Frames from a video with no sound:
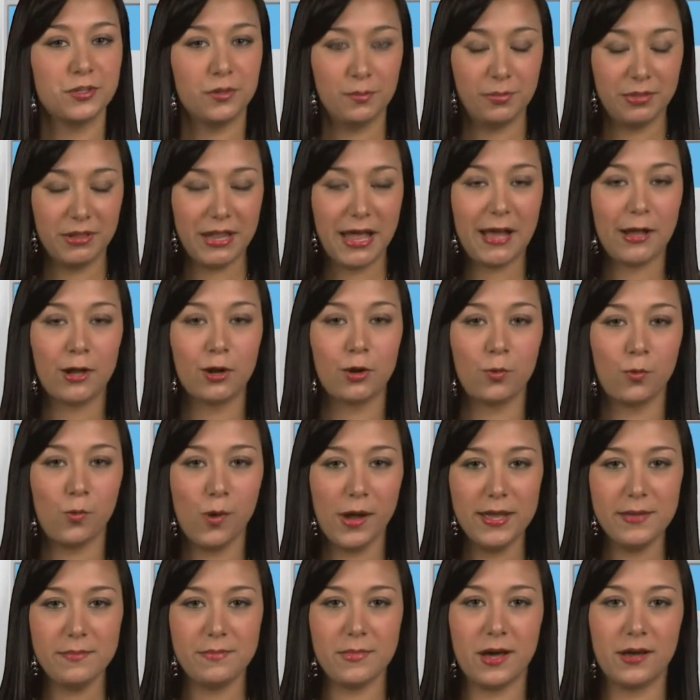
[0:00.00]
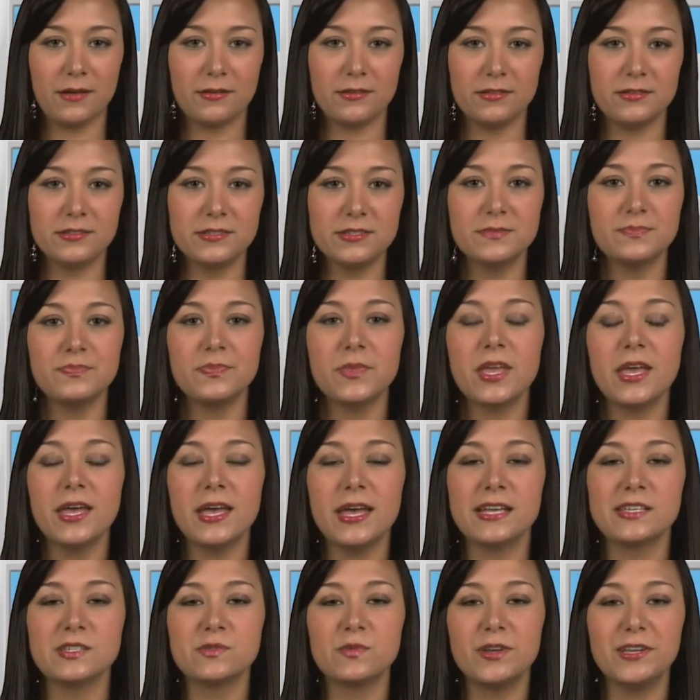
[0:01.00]
black or white models,
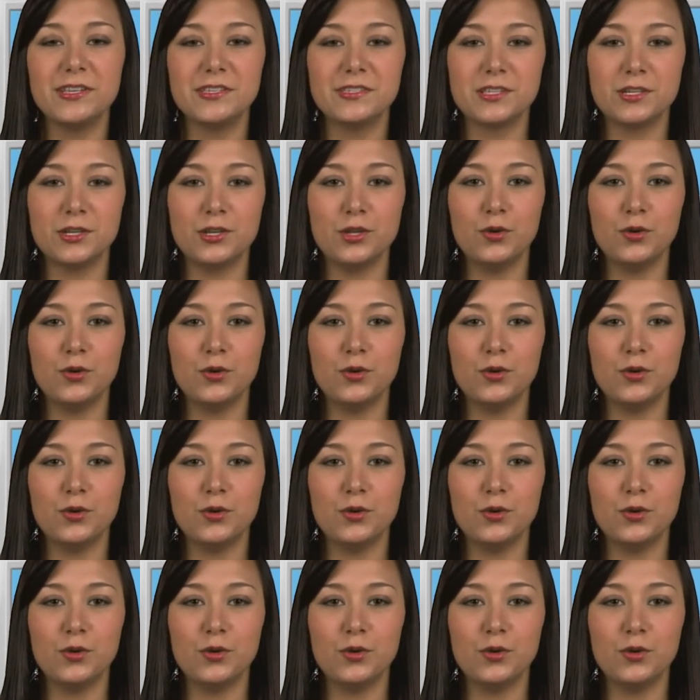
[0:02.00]
as well as the